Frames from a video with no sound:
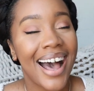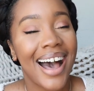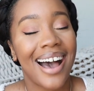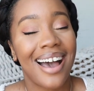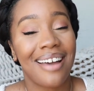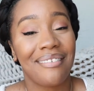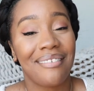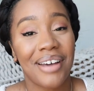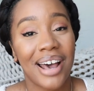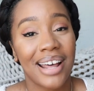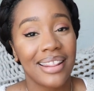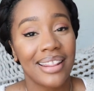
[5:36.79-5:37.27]

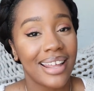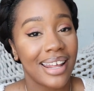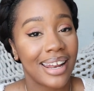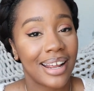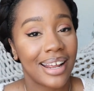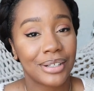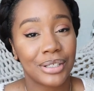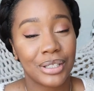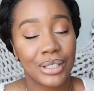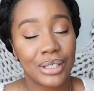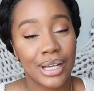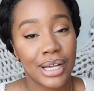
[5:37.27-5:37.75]
I've had that
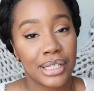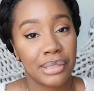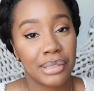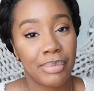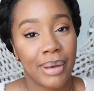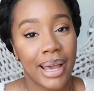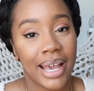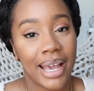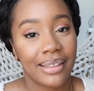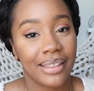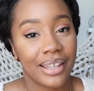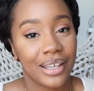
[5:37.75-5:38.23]
exercise
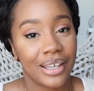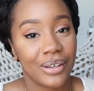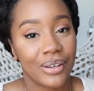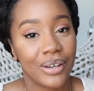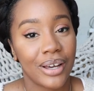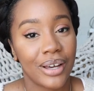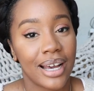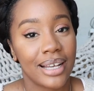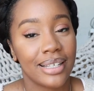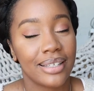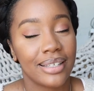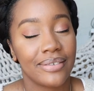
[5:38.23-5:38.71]
bike that you
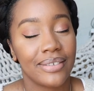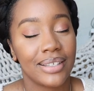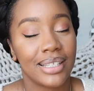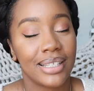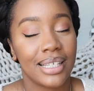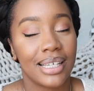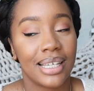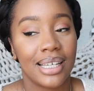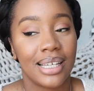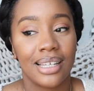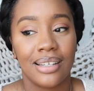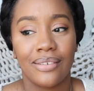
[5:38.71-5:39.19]
guys have
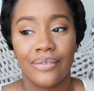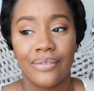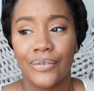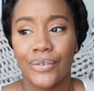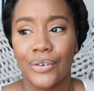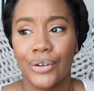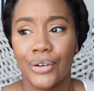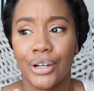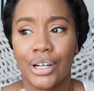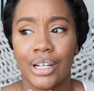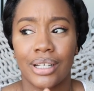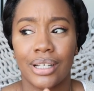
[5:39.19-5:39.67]
seen
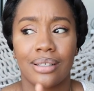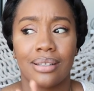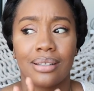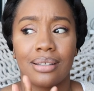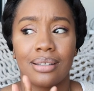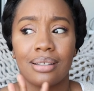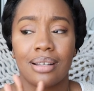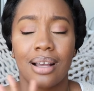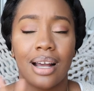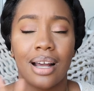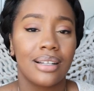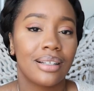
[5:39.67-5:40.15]
for
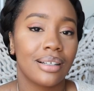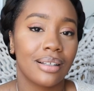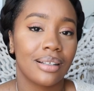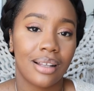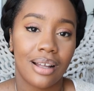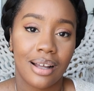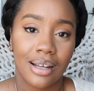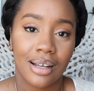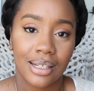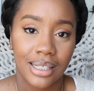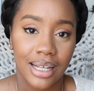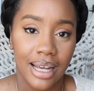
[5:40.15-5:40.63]
such a
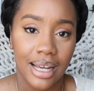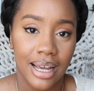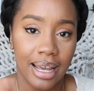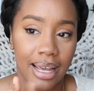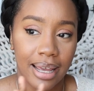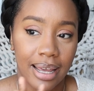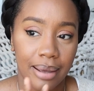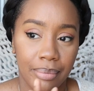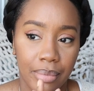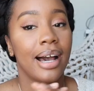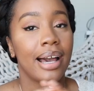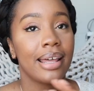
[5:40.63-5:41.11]
long time.